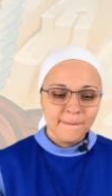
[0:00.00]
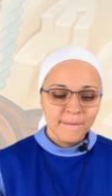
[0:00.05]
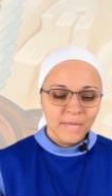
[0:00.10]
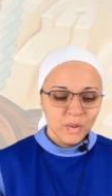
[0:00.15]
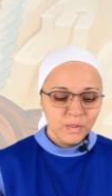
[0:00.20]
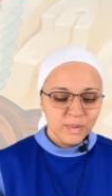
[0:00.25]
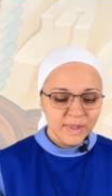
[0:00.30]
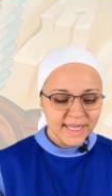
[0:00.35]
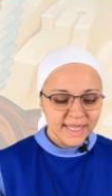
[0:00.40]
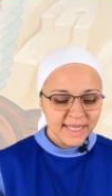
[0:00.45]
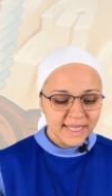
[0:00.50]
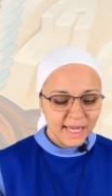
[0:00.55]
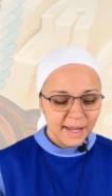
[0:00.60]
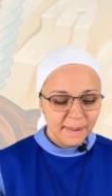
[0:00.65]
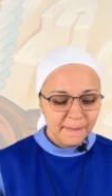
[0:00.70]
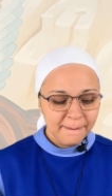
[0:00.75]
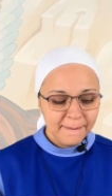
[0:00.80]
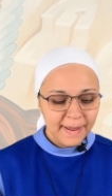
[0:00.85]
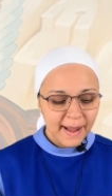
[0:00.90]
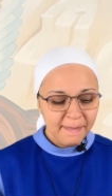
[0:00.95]
We see
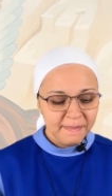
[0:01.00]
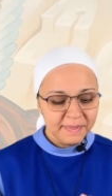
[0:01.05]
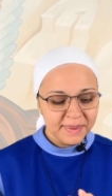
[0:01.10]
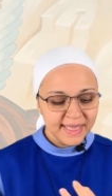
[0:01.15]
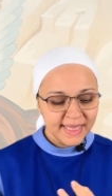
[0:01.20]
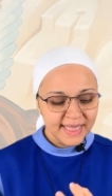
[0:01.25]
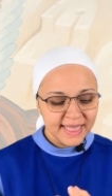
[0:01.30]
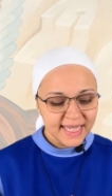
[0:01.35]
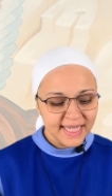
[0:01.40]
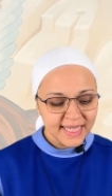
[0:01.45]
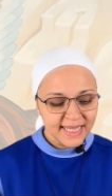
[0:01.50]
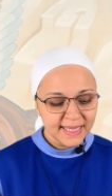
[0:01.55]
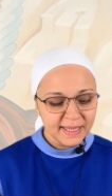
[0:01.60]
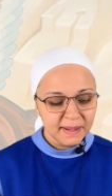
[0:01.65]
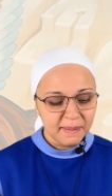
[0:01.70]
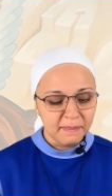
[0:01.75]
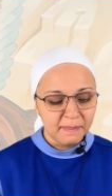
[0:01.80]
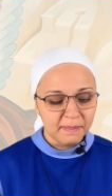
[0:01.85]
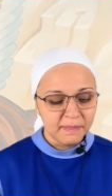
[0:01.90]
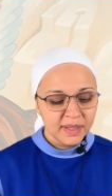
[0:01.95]

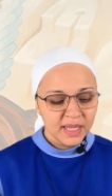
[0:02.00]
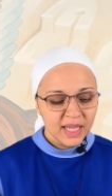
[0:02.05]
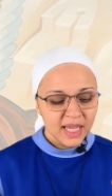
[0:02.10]
baptism